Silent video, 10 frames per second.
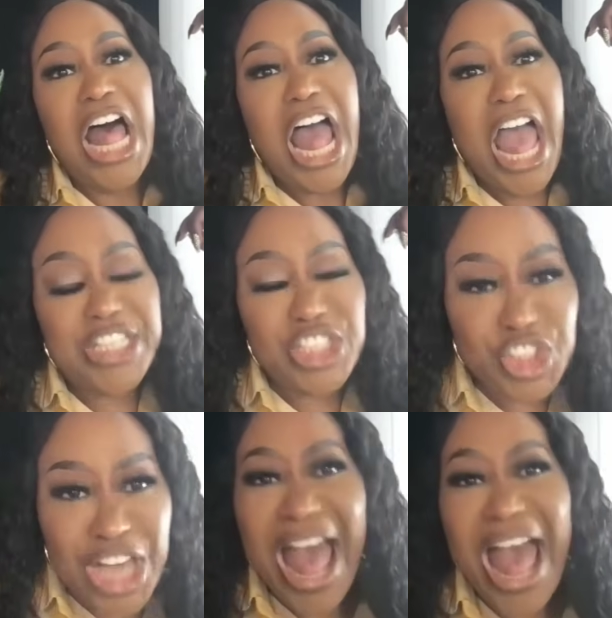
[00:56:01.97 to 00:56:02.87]
and
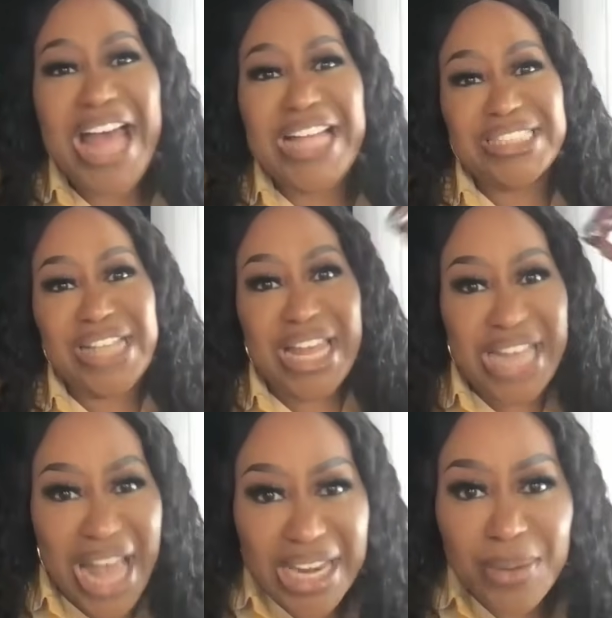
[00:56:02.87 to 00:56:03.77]
jazz and
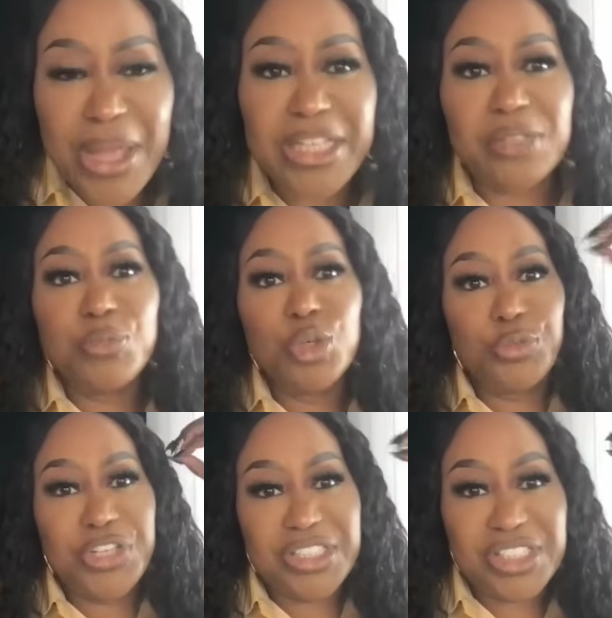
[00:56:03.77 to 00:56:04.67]
animated
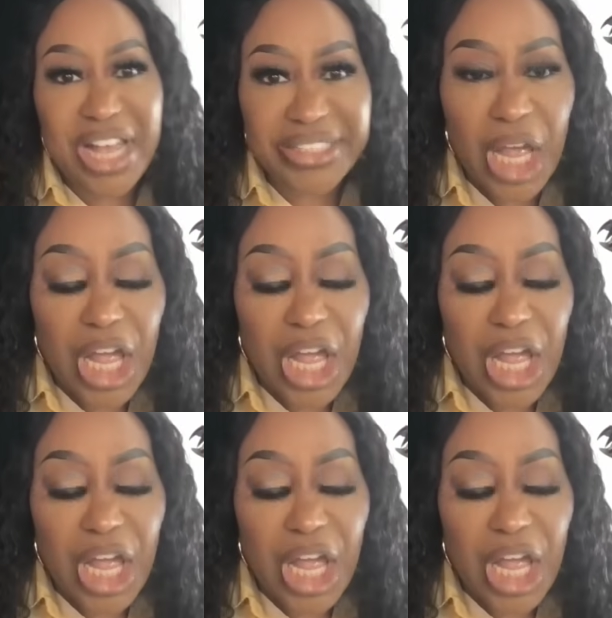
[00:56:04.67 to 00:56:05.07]
movies and